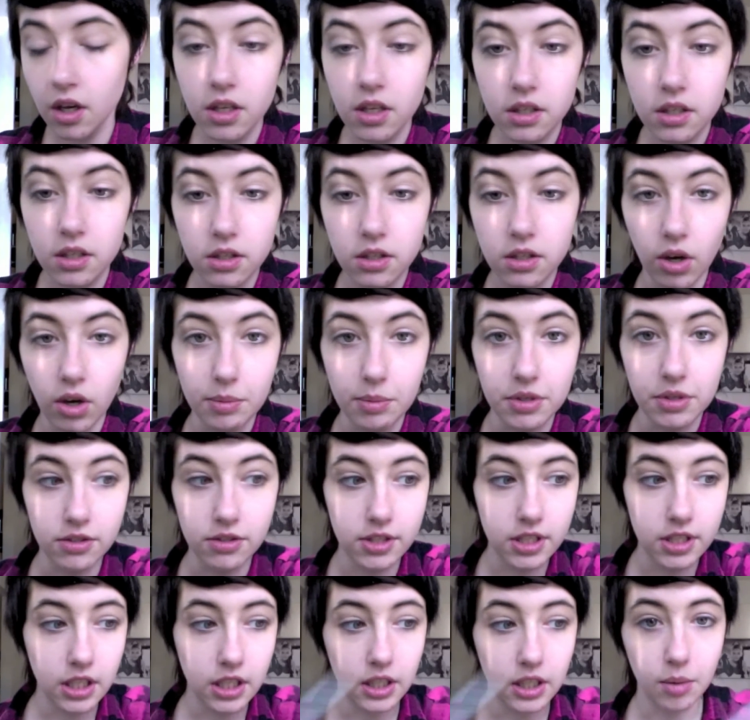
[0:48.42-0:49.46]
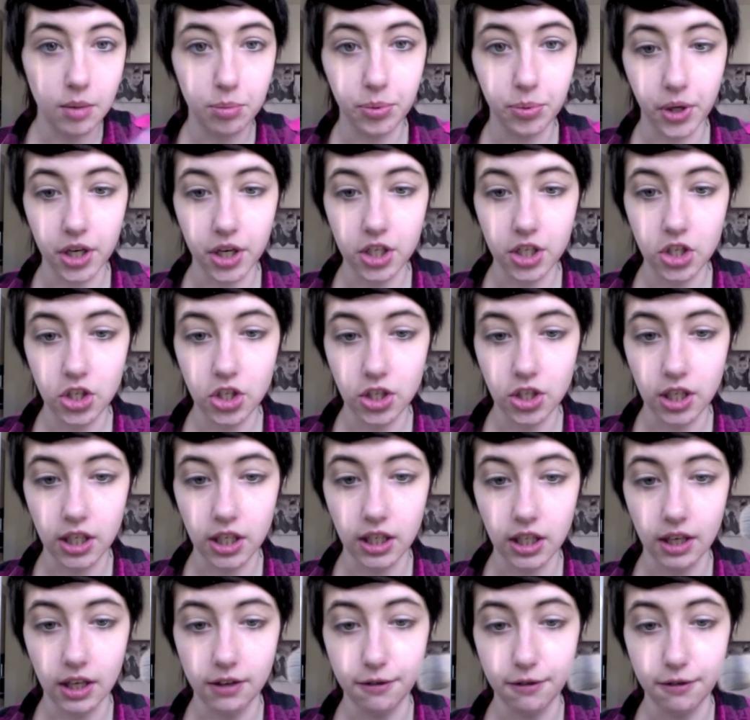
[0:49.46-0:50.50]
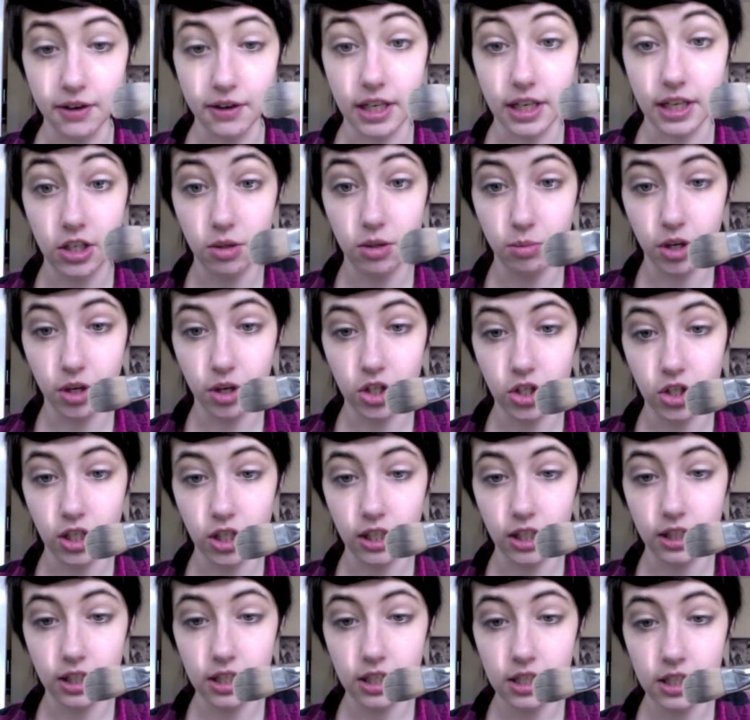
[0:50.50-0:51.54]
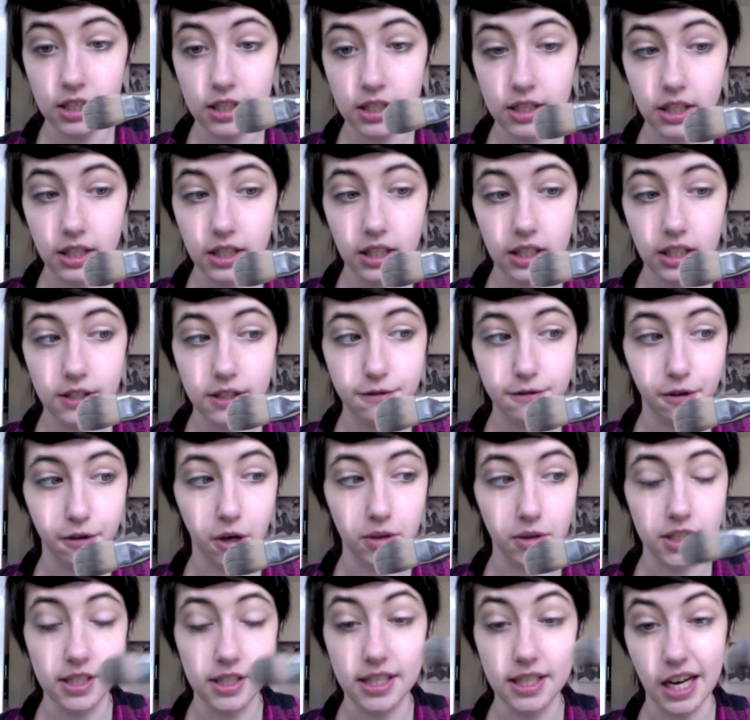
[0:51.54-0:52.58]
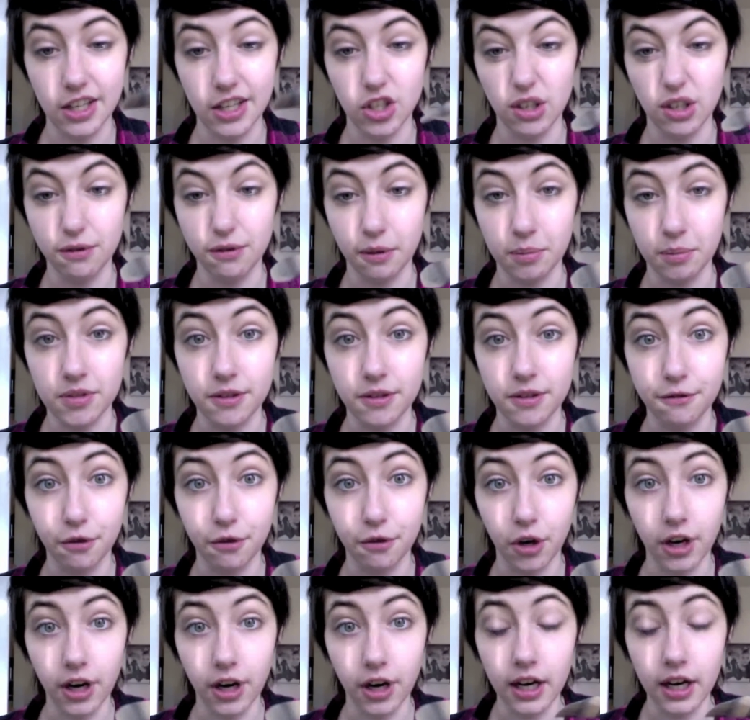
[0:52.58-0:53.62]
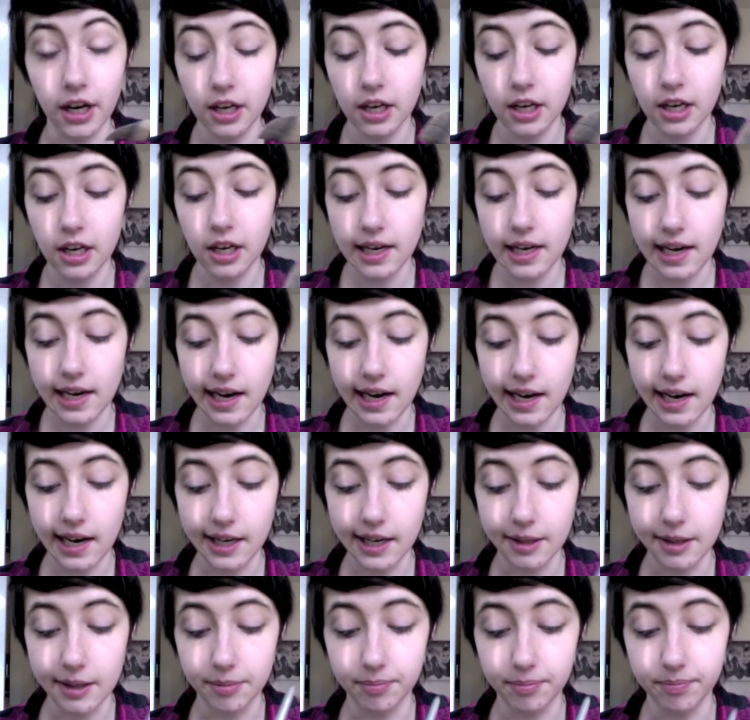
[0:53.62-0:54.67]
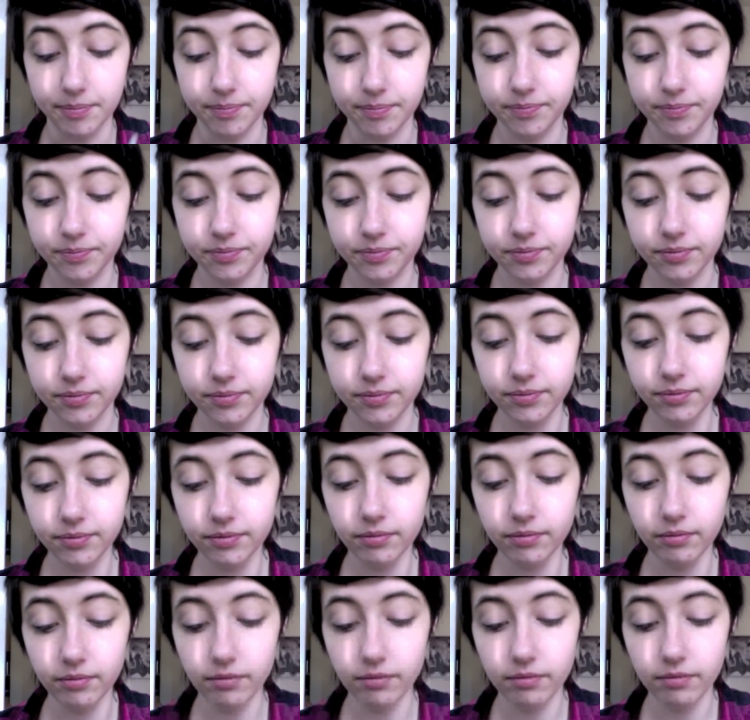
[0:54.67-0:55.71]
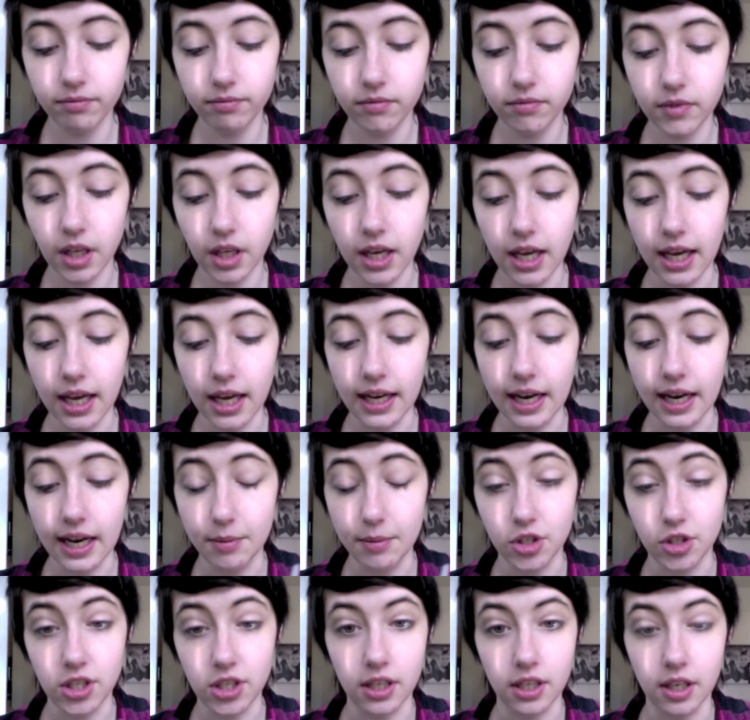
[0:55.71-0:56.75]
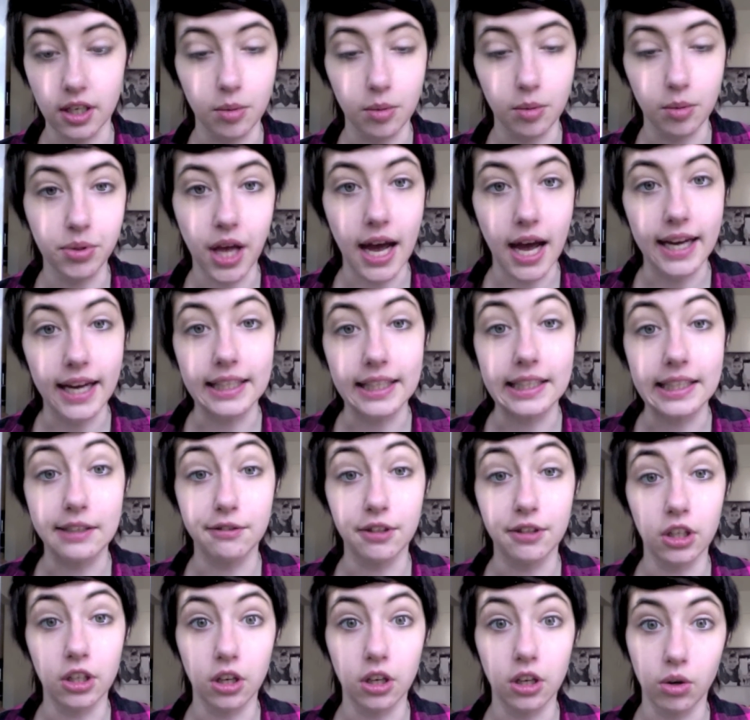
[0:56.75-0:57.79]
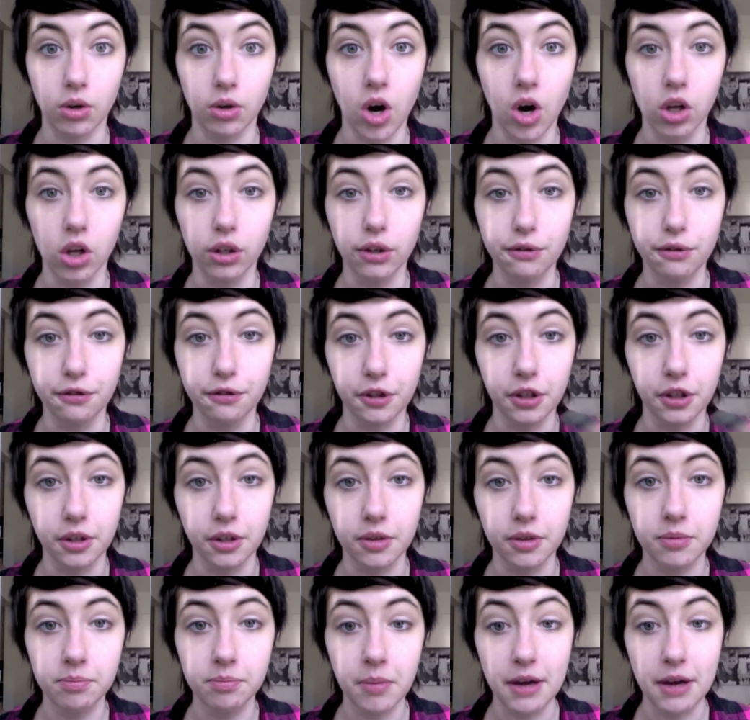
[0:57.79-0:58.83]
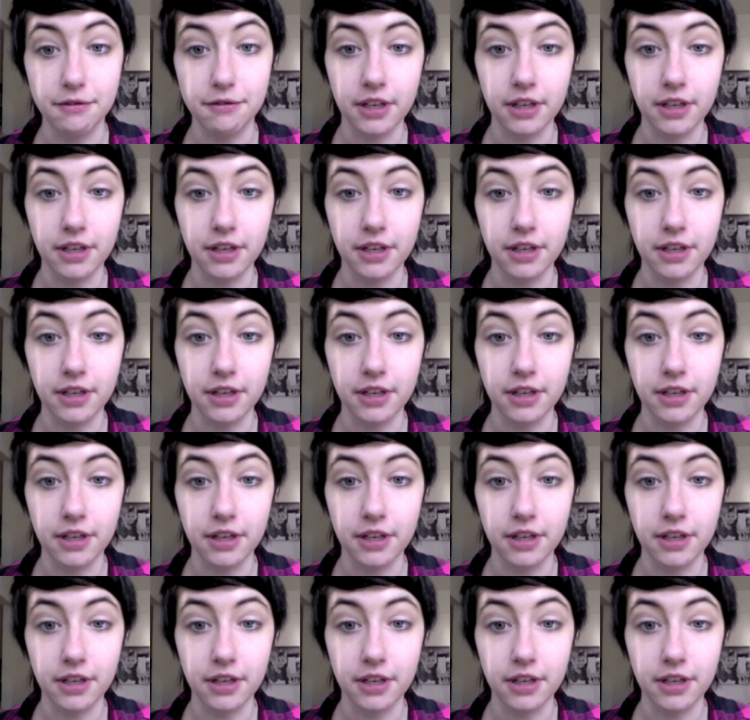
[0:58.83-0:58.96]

So I'm using a brush, like a foundation brush like this. This is actually from Sephora. And I'm just going to apply an even coat all over my